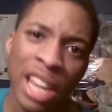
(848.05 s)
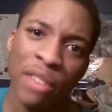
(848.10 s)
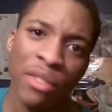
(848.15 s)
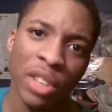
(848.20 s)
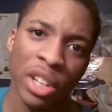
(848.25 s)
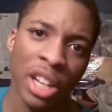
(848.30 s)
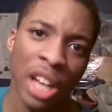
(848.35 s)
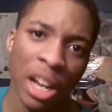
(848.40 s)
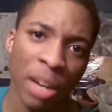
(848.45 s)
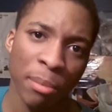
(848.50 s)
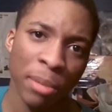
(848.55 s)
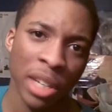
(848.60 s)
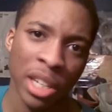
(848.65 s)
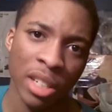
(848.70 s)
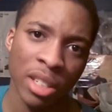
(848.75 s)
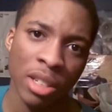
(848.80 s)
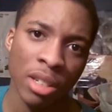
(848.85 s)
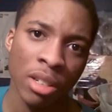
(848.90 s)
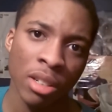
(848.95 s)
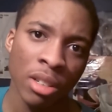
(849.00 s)
of the
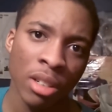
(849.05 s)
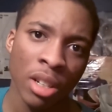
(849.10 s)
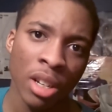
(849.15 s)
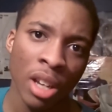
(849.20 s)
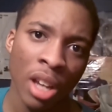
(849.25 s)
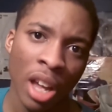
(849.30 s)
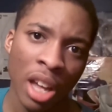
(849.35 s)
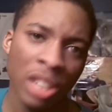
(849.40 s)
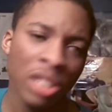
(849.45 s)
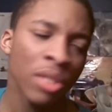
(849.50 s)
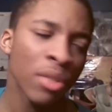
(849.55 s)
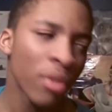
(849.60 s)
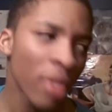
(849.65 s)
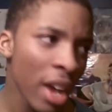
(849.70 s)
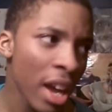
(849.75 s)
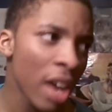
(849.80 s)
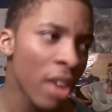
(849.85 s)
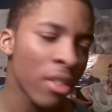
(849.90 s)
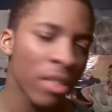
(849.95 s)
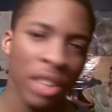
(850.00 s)
companies. I just
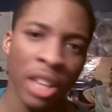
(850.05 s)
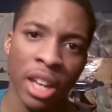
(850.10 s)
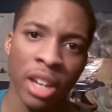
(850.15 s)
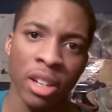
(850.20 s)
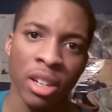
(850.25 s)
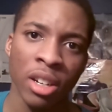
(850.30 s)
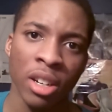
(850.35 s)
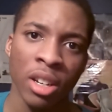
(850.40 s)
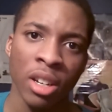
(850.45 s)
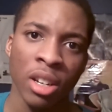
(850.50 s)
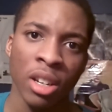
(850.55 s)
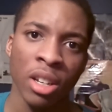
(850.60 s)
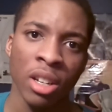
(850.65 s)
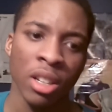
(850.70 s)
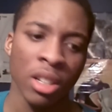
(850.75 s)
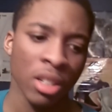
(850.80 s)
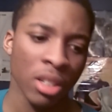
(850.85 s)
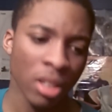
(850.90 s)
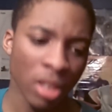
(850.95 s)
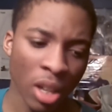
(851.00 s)
found that
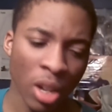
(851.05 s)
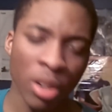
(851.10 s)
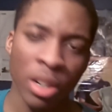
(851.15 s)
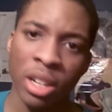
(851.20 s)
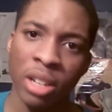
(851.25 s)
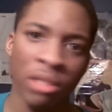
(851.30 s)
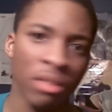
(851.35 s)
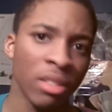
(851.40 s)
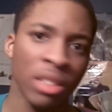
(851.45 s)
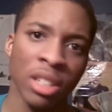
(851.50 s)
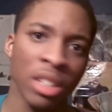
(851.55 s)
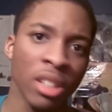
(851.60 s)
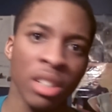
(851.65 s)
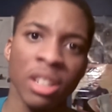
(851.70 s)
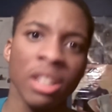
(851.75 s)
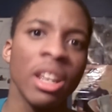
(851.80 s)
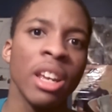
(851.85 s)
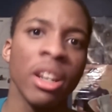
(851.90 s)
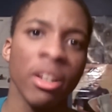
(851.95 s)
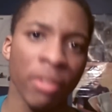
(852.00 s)
Sony,
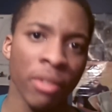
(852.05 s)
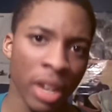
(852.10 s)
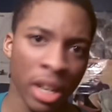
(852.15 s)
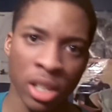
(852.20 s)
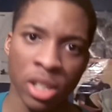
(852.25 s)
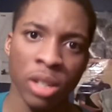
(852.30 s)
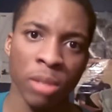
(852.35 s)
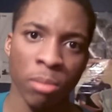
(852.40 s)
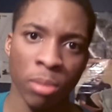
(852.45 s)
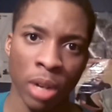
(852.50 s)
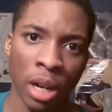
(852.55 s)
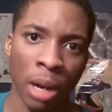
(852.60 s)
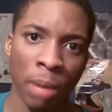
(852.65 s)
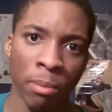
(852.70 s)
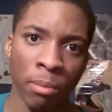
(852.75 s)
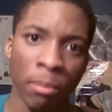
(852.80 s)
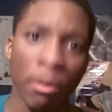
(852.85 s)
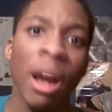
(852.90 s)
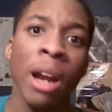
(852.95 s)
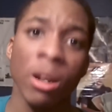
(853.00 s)
the innovation
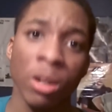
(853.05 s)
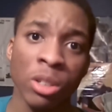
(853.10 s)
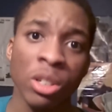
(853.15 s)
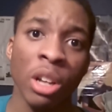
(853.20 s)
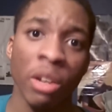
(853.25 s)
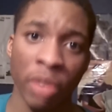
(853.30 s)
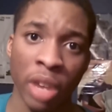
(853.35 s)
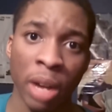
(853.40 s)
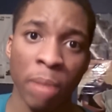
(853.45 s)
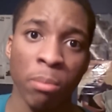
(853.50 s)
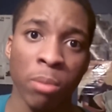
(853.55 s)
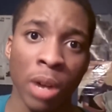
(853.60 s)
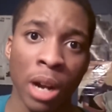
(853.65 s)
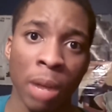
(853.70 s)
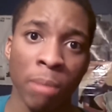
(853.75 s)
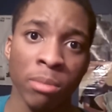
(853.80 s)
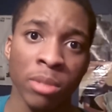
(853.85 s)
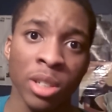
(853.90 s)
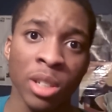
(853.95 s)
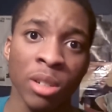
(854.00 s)
problem. Microsoft got a
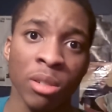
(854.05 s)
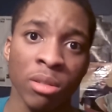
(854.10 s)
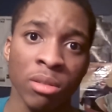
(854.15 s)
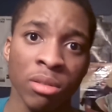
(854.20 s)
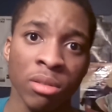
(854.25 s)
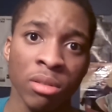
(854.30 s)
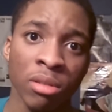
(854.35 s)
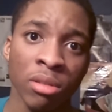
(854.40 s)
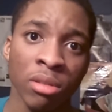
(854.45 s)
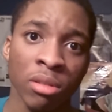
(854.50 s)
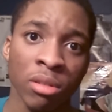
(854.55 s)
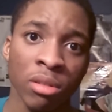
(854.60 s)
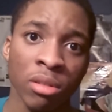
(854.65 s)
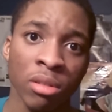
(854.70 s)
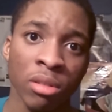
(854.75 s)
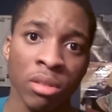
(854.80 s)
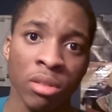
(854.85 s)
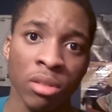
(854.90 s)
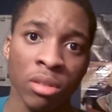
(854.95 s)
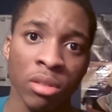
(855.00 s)
problem too.
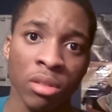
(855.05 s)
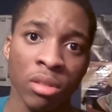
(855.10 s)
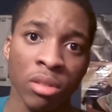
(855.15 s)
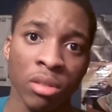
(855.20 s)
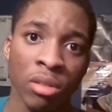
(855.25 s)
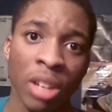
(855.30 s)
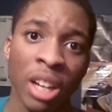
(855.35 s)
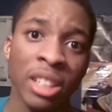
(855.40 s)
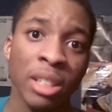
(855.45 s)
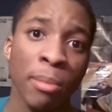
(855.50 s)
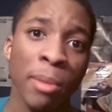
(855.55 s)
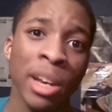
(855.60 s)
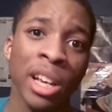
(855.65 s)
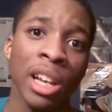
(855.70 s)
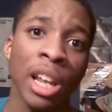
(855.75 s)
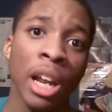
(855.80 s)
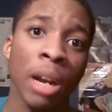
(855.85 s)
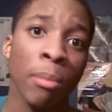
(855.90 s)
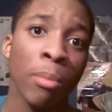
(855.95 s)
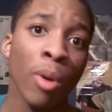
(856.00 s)
Like to make a
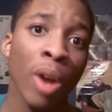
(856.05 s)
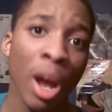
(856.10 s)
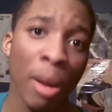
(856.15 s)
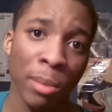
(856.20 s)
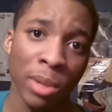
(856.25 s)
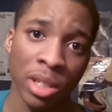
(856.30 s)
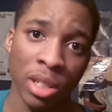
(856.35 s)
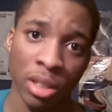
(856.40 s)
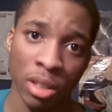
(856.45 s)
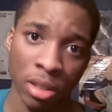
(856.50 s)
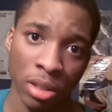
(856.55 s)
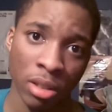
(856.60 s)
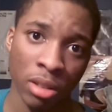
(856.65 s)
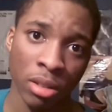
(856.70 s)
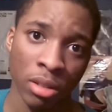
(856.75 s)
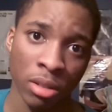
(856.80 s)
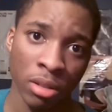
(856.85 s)
lot of promises.